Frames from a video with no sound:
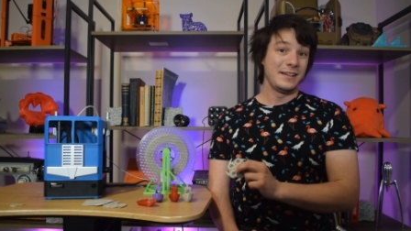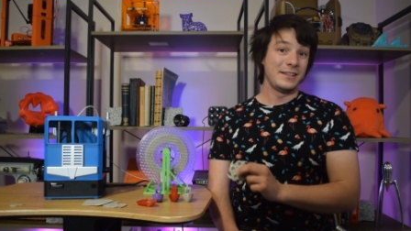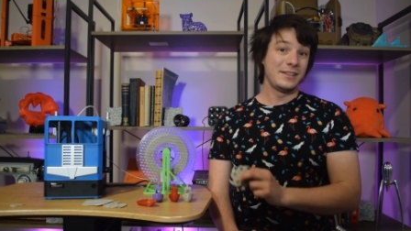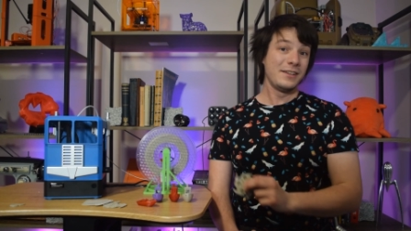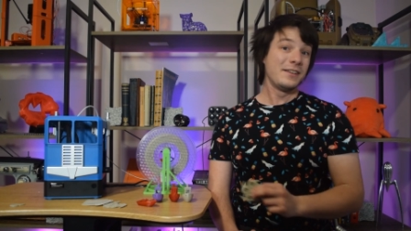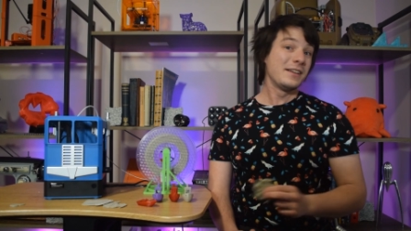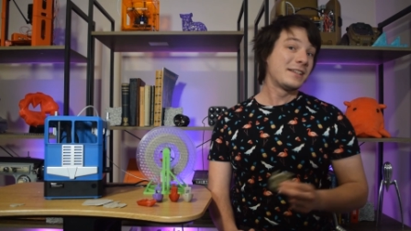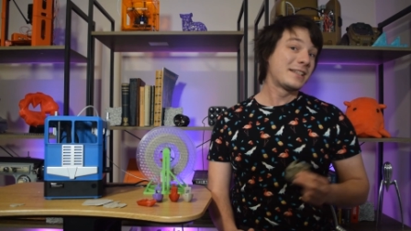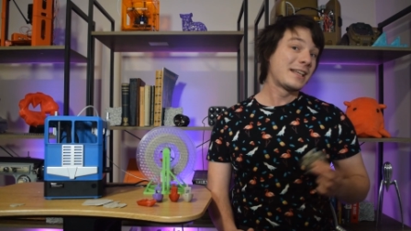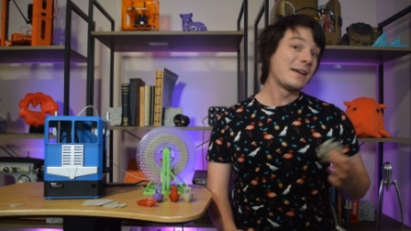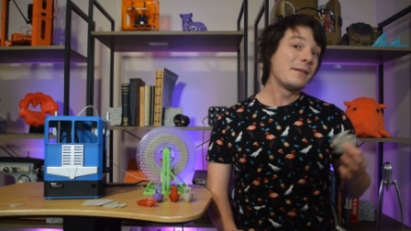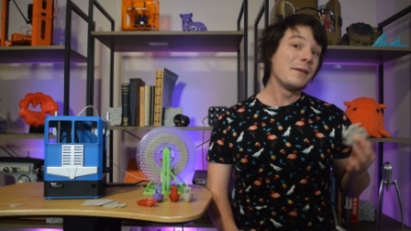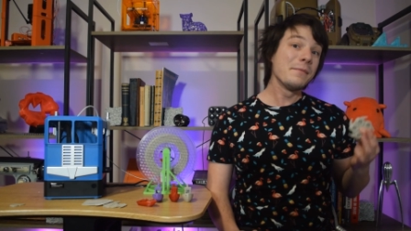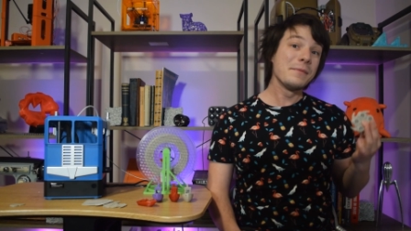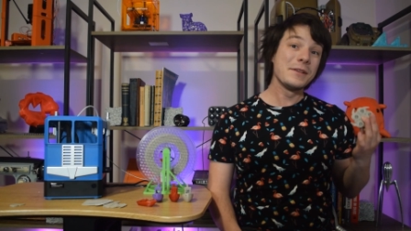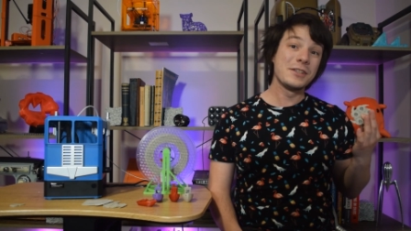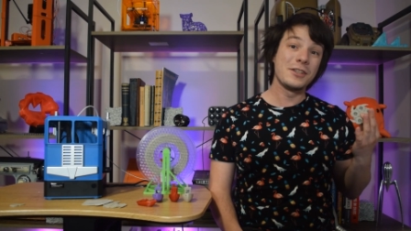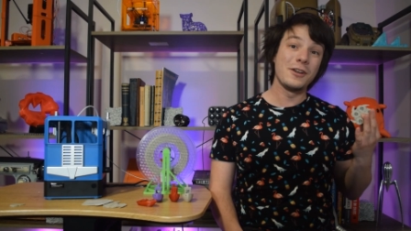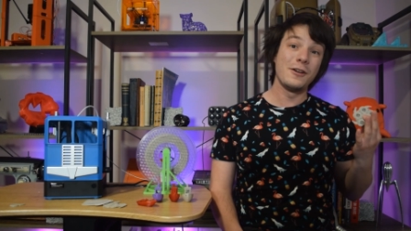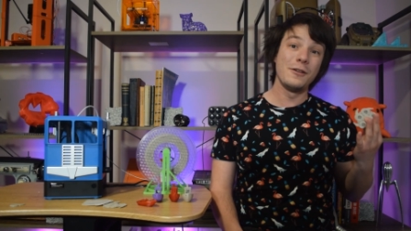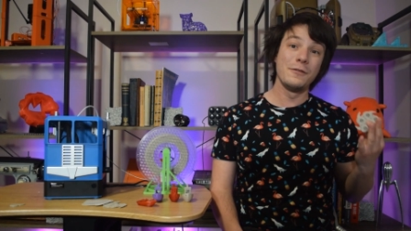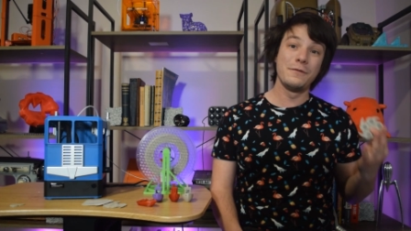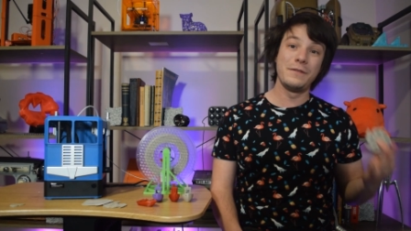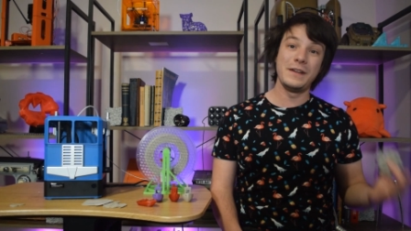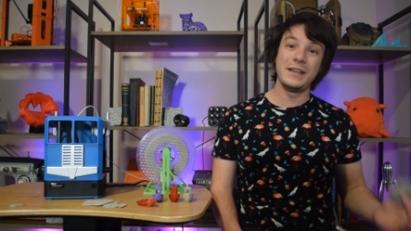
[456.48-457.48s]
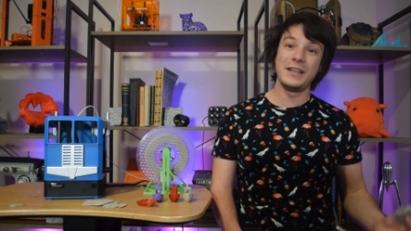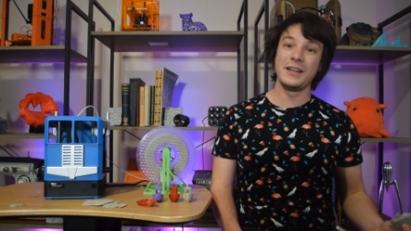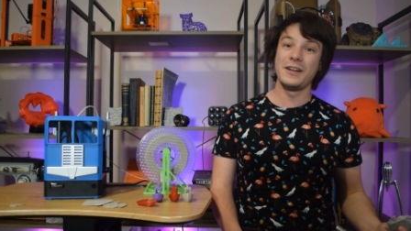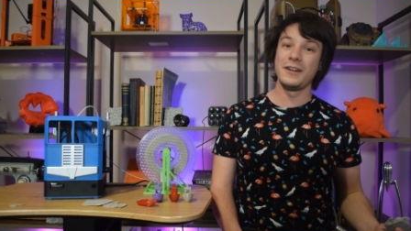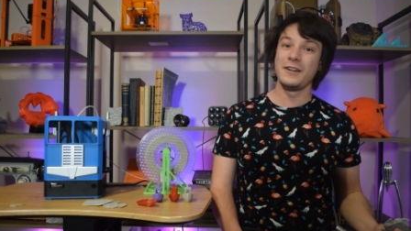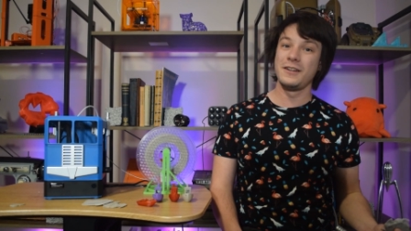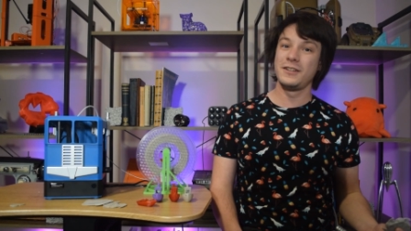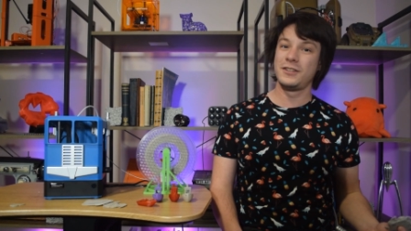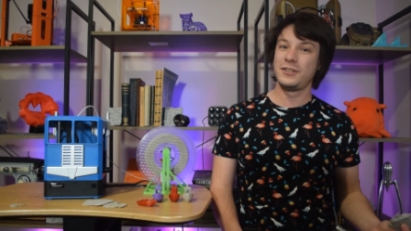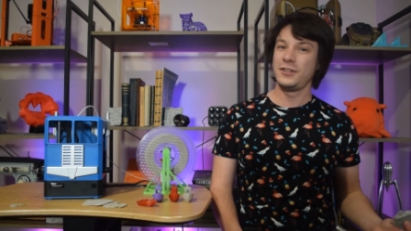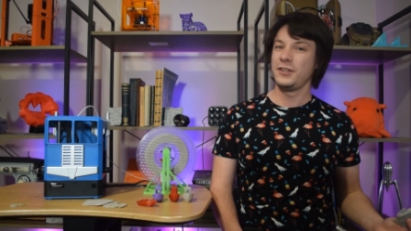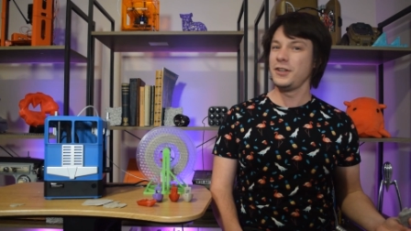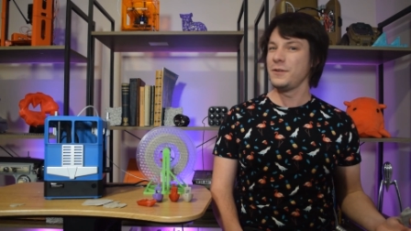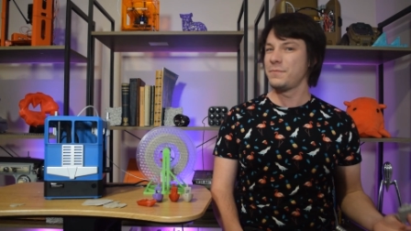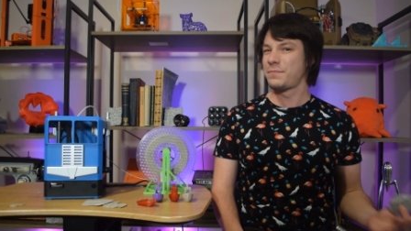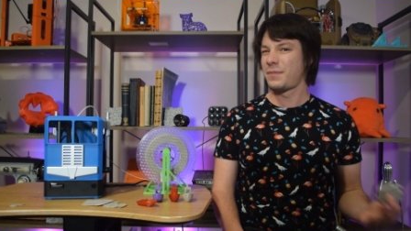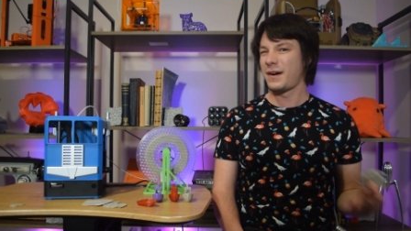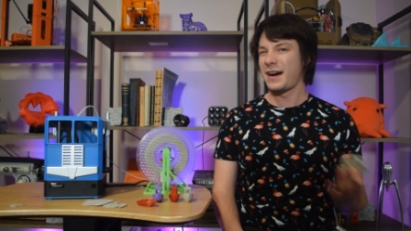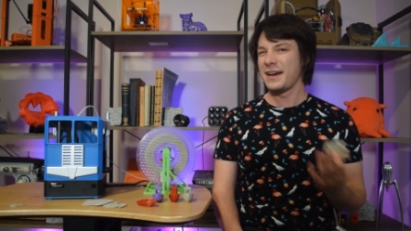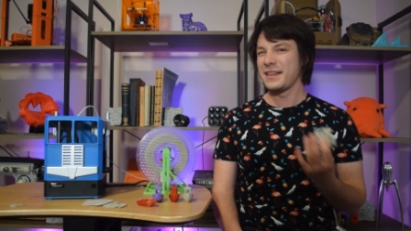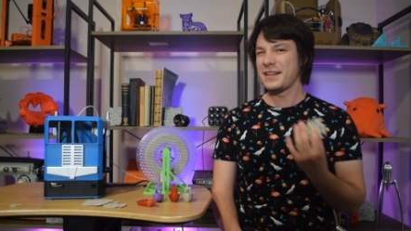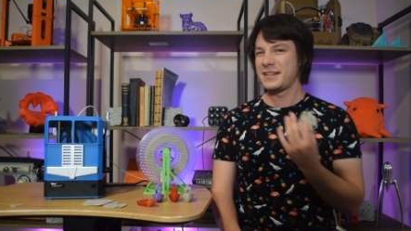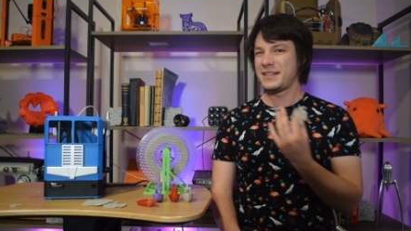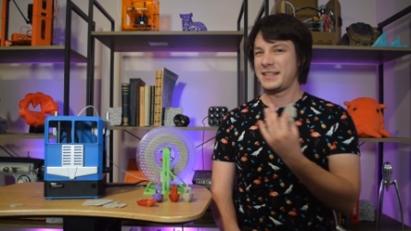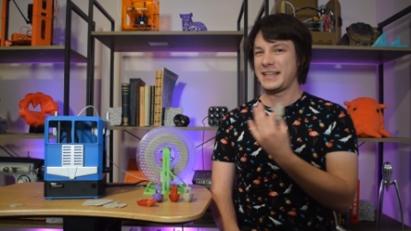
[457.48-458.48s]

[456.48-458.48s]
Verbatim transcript: So to sum up this whole video, should you buy the